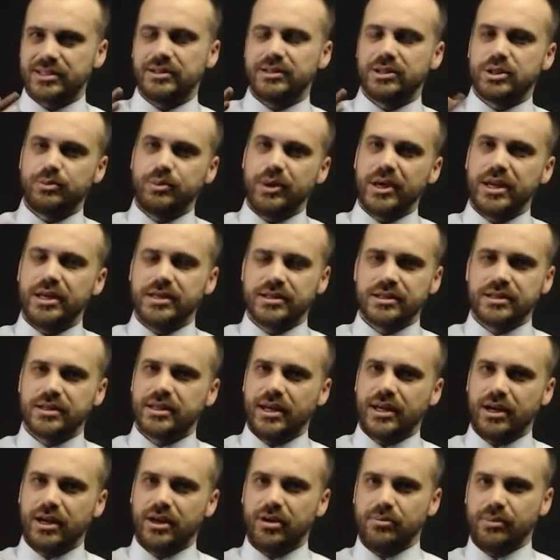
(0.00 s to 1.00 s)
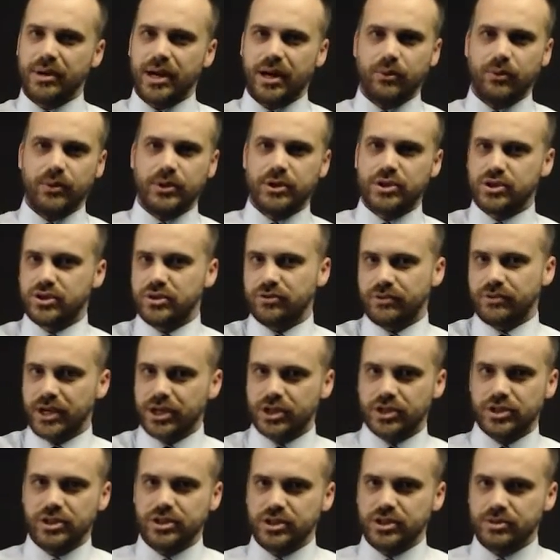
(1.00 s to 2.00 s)
Speed doesn't care about which
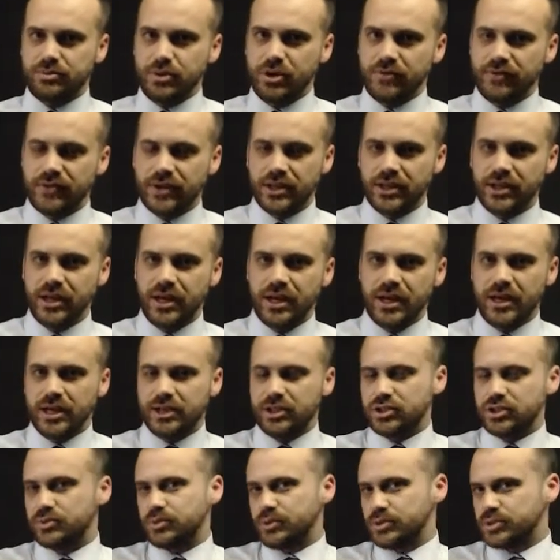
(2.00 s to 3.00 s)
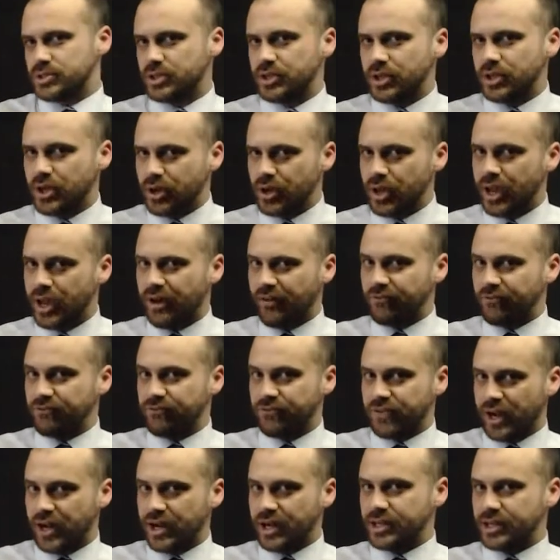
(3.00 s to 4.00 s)
direction it's moving in, it just wants to know how
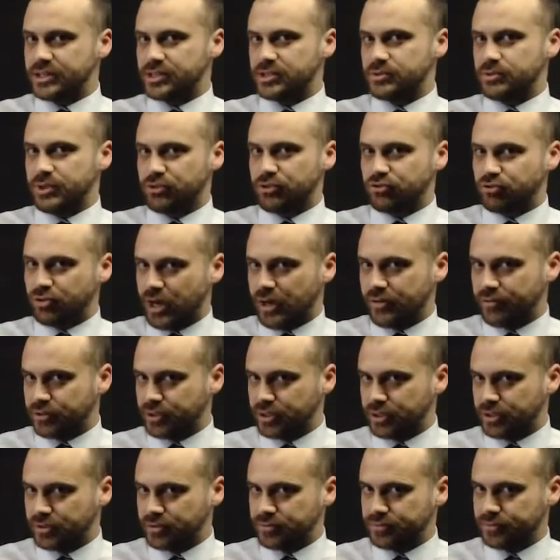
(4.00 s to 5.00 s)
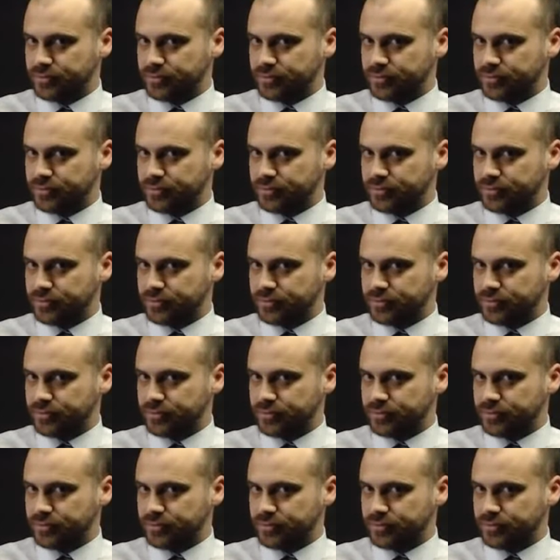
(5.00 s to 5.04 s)
fast we're traveling.